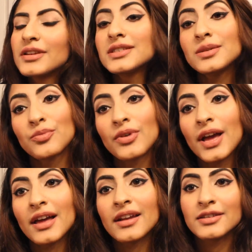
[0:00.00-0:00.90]
and deep
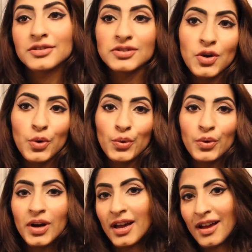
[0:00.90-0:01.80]
red and snow,
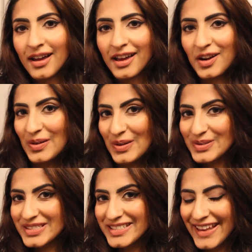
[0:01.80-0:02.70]
it all
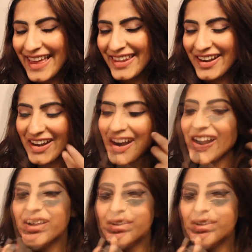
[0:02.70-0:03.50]
goes together.